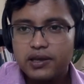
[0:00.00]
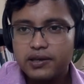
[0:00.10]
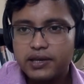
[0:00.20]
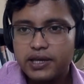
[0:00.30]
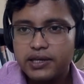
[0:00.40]

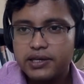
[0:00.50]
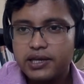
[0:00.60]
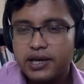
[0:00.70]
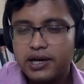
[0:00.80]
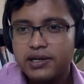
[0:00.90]
in
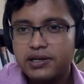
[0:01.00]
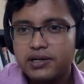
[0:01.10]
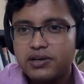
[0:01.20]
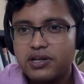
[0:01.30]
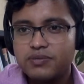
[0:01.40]
India under
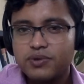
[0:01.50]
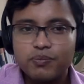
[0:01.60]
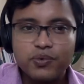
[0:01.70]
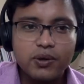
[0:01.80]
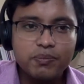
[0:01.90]
Transfer
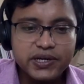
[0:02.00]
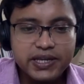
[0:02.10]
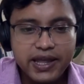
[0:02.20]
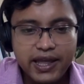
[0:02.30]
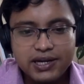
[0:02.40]
of
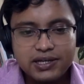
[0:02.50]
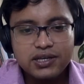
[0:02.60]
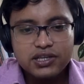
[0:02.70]
Property Act,